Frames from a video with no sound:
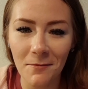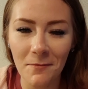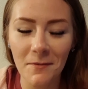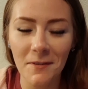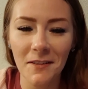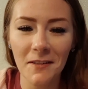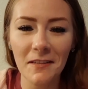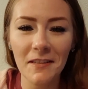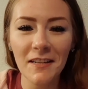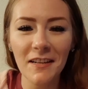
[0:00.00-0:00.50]

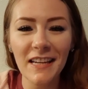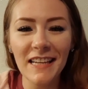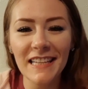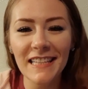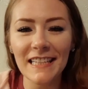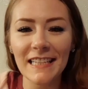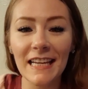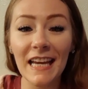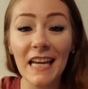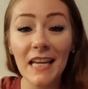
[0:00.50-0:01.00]

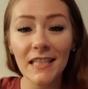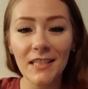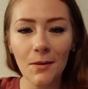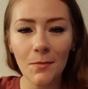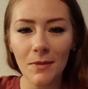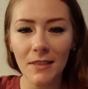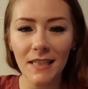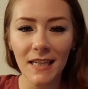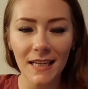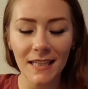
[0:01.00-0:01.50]
it's
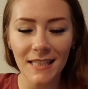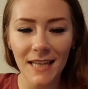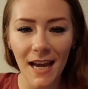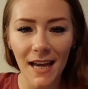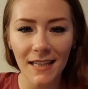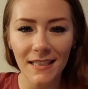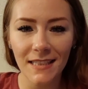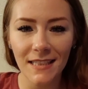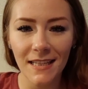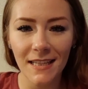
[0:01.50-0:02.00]
almost like
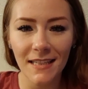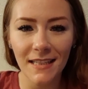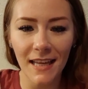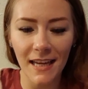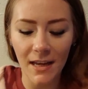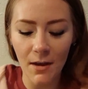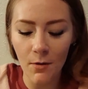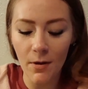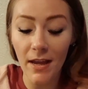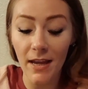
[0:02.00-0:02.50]
enticing,
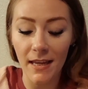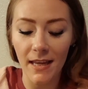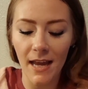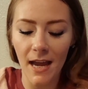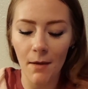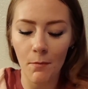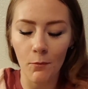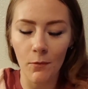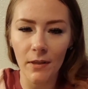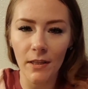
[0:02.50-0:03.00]
like, okay, yeah,
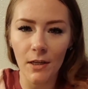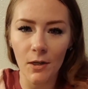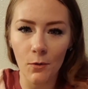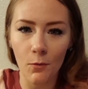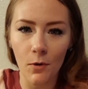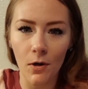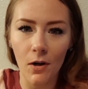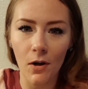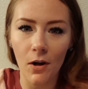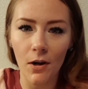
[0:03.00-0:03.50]
I'm really gonna
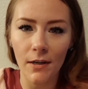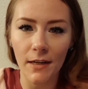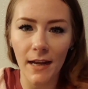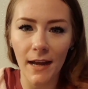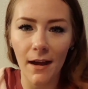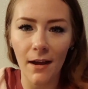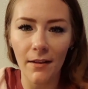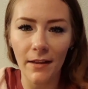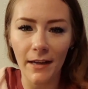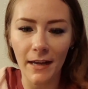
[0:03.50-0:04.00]
work hard
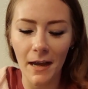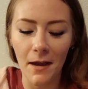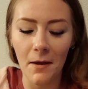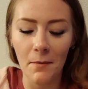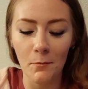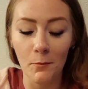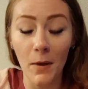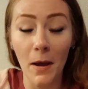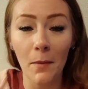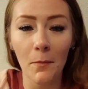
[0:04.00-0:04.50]
now, like
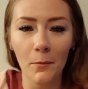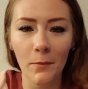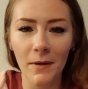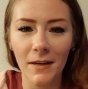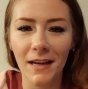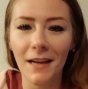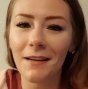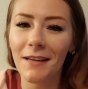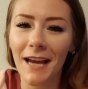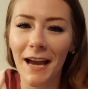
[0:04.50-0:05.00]
I'm
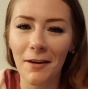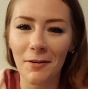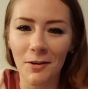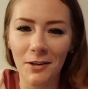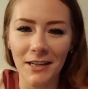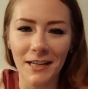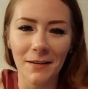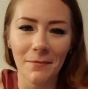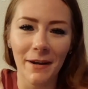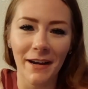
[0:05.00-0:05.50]
how
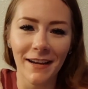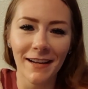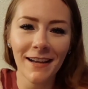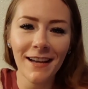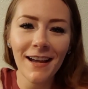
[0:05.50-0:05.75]
nerdy am I,